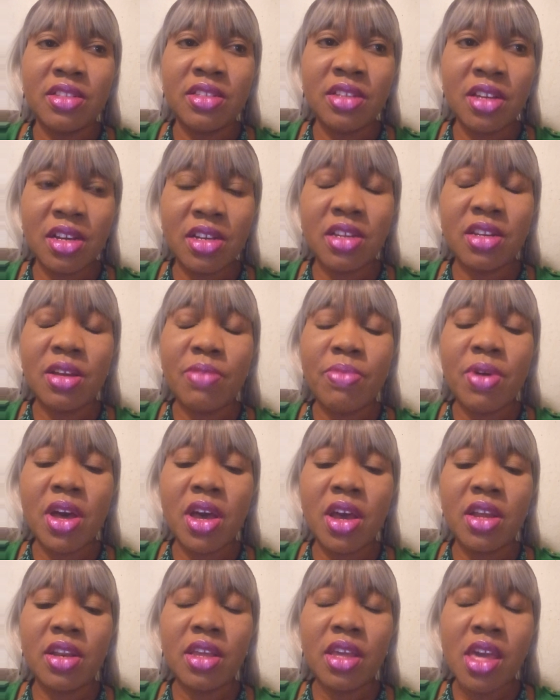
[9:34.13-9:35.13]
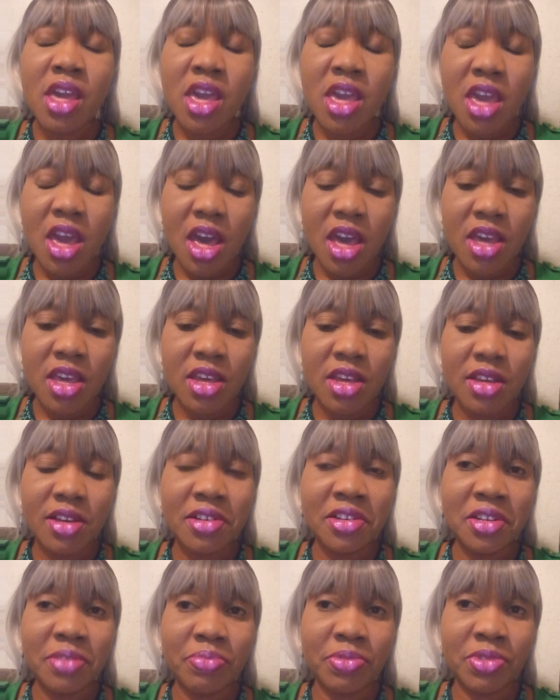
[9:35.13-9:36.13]
talking about AI
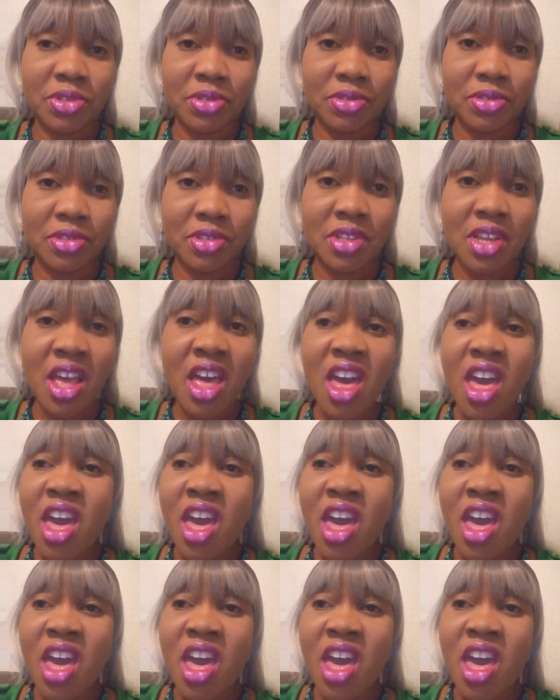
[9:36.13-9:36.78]
cryptos,